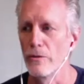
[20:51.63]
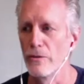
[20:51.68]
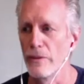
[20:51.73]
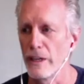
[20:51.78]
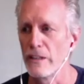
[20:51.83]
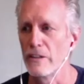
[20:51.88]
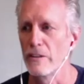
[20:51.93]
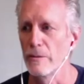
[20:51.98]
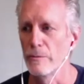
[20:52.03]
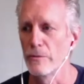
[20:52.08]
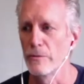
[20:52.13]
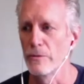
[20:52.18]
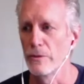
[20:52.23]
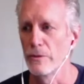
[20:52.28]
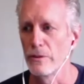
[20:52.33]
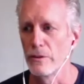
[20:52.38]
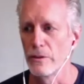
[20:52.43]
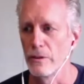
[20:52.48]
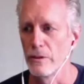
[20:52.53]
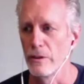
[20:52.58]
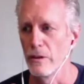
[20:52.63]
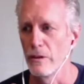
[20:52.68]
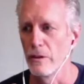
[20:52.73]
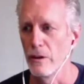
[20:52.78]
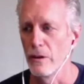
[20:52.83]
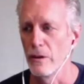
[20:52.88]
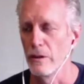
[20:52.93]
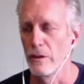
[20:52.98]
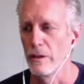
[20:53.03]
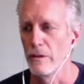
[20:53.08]
victims, you know,
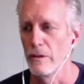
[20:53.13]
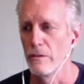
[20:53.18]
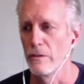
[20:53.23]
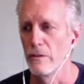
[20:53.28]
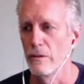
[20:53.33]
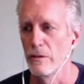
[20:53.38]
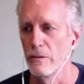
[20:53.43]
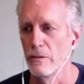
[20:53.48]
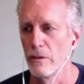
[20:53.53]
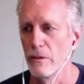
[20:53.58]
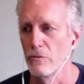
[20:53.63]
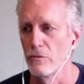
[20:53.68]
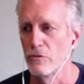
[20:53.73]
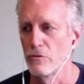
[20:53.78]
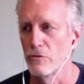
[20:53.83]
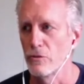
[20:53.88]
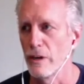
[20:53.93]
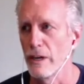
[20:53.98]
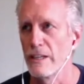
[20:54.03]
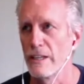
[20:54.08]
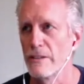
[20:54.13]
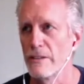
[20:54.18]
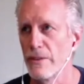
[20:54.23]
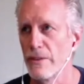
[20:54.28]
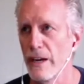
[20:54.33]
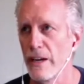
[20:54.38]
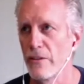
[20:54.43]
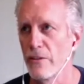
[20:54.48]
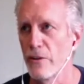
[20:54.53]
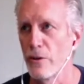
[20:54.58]
you know, trying to
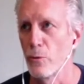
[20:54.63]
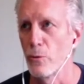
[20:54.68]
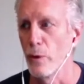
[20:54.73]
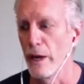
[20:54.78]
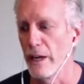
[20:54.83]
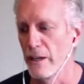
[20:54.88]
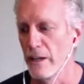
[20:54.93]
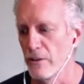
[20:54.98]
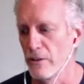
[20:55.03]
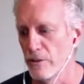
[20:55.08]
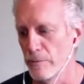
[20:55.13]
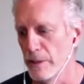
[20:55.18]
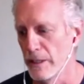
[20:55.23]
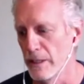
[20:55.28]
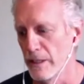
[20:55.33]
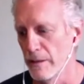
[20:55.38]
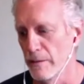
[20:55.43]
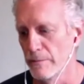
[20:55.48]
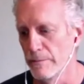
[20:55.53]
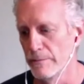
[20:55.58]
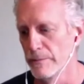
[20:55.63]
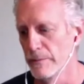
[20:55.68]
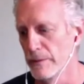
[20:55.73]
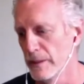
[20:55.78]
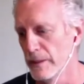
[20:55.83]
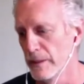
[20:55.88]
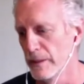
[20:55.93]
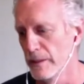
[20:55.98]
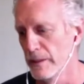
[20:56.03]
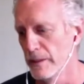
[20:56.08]
find their way to become
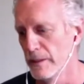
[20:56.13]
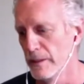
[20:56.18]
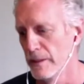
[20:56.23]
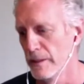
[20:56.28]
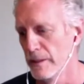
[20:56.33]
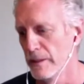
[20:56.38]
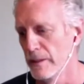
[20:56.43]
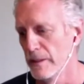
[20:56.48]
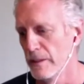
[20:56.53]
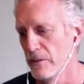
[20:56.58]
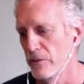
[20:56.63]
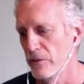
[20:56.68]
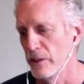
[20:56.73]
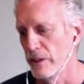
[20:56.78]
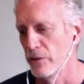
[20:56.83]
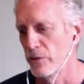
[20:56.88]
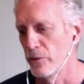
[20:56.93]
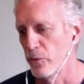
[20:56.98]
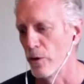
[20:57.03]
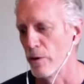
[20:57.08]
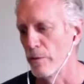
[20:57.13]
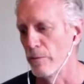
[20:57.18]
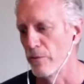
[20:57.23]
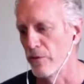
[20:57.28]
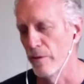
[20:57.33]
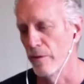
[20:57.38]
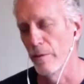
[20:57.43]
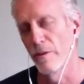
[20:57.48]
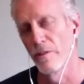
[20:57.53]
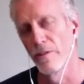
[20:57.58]
transformed
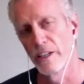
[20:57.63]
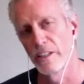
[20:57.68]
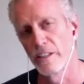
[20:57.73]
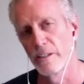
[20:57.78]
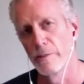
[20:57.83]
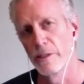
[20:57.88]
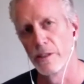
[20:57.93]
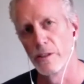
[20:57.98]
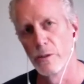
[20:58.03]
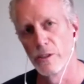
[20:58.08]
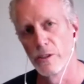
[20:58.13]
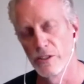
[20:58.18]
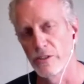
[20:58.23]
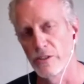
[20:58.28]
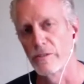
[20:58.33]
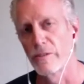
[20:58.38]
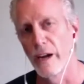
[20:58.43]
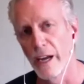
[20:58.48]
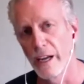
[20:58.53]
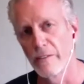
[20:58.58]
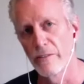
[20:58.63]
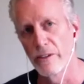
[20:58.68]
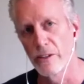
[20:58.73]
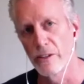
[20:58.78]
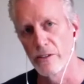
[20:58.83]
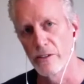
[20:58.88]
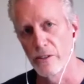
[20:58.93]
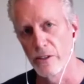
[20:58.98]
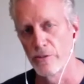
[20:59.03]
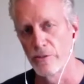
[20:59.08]
from a victim into a survivor,
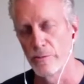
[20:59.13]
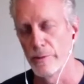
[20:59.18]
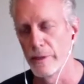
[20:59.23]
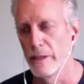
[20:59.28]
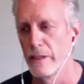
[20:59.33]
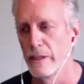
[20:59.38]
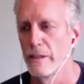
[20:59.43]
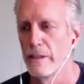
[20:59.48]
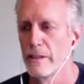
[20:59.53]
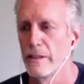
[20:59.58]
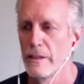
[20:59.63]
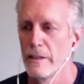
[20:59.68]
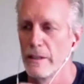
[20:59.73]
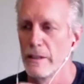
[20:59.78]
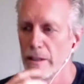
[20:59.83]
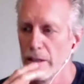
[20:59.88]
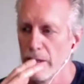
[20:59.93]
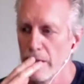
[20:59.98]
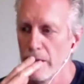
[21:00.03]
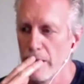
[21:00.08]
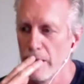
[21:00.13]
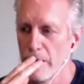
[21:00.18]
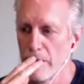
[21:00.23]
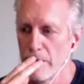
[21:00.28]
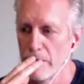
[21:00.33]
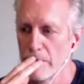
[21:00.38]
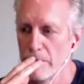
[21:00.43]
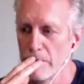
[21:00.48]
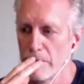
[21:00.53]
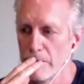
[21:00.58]
so to speak,
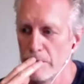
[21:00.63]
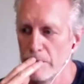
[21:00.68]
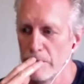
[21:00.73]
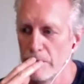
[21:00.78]
mm